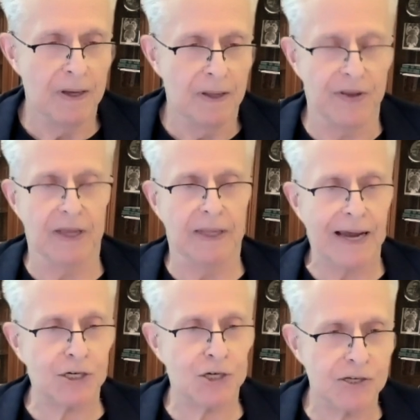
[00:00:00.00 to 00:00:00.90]
the
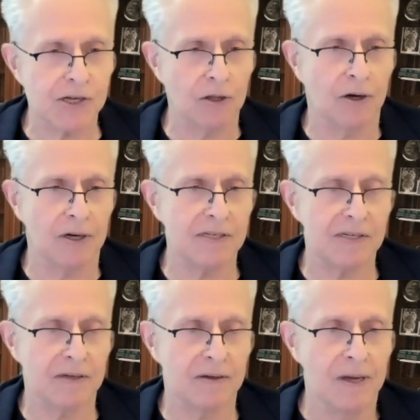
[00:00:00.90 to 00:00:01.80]
Elections
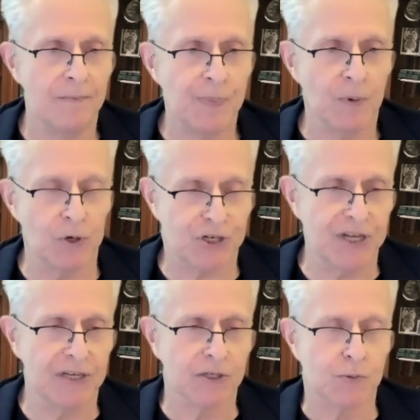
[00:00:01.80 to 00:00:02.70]
Clause, which
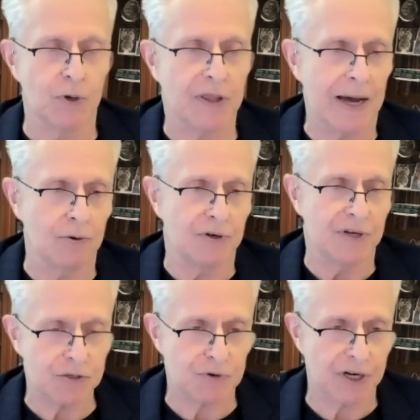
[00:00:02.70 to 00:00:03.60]
deals with how
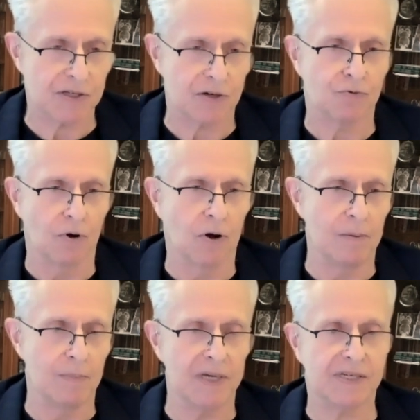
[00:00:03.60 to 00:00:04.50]
districts are
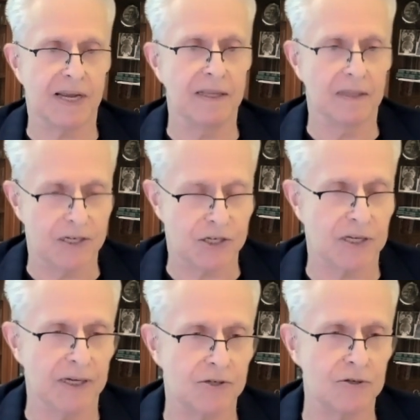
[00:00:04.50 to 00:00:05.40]
drawn by state
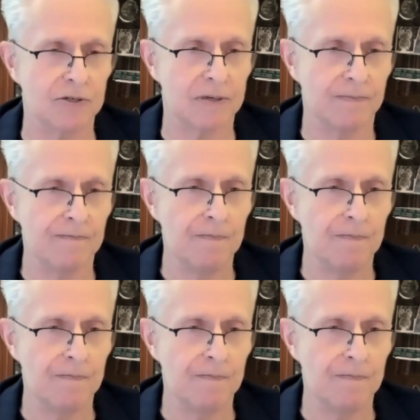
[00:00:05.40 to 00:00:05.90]
legislatures,